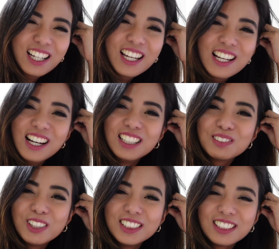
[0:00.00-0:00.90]
That's
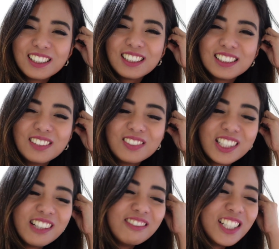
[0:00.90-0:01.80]
basically the
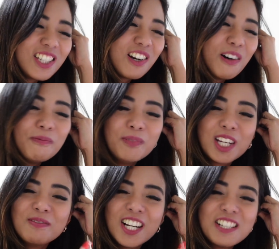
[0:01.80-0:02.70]
summary of my job,
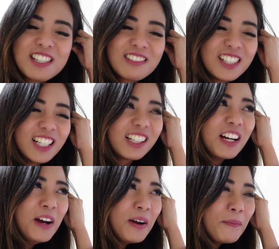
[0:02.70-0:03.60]
make buttons work.
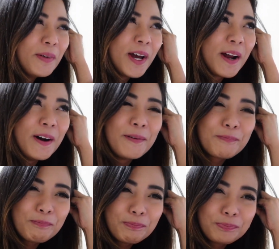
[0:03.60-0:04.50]
But
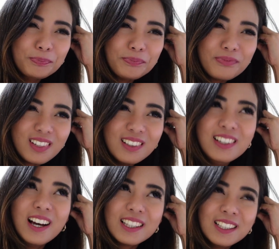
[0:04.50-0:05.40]
um,
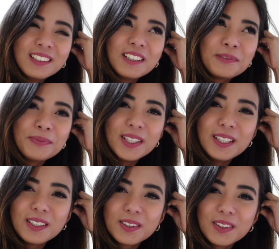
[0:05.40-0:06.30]
yeah, it ended up
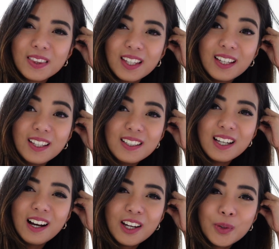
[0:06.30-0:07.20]
being a good
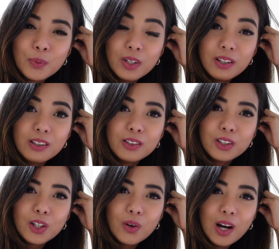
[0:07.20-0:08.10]
day. I
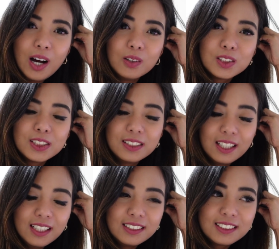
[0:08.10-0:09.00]
will go out
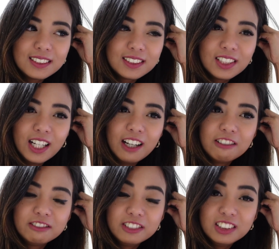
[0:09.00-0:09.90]
tonight to
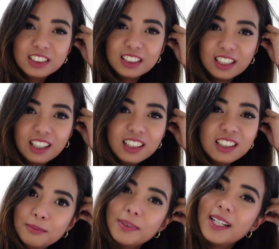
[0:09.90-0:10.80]
have
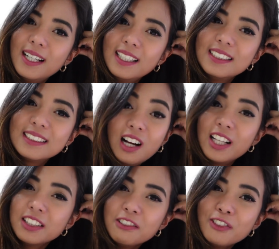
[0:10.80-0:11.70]
dinner. But I'll
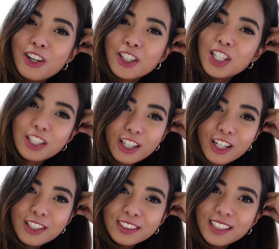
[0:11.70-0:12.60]
end the vlog
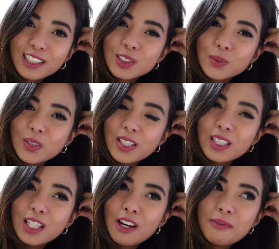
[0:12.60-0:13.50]
here. Next
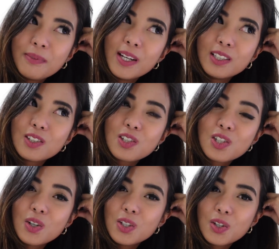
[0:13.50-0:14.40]
week, I might
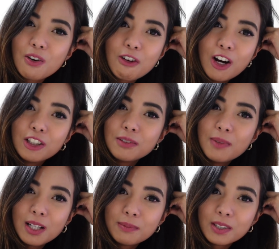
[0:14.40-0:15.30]
show you around
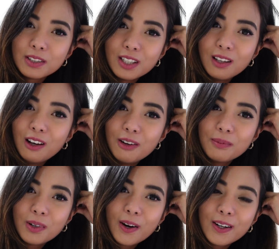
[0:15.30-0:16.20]
Melbourne a lot
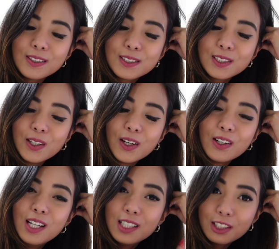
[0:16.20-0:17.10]
more.
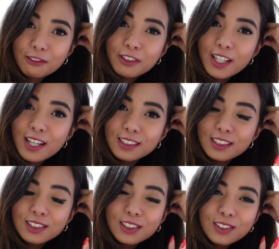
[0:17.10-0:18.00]
So don't
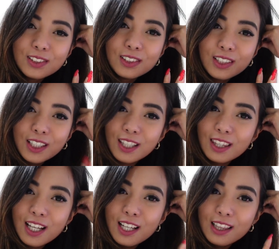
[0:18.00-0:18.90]
forget to
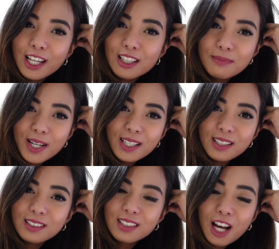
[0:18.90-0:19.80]
hit that like
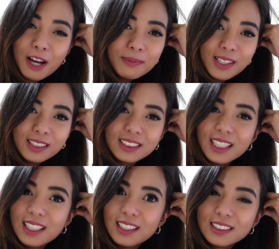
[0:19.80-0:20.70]
button, comment,
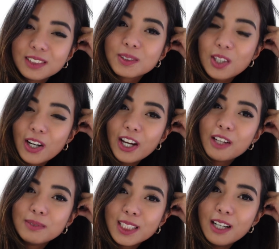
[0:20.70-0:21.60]
and
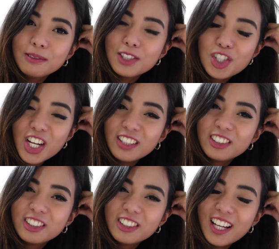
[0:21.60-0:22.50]
subscribe to help the
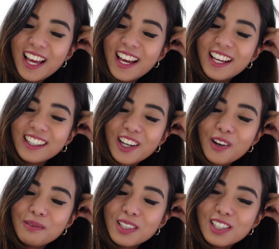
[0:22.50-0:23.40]
channel. And I
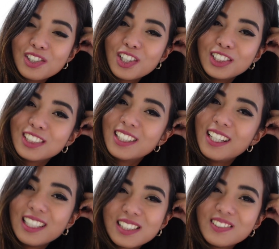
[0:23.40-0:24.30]
hope you enjoyed
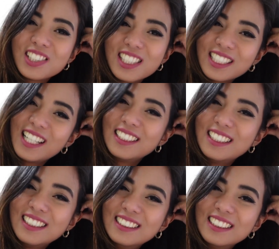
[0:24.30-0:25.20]
today as much as I
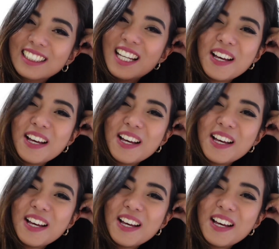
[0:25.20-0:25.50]
did.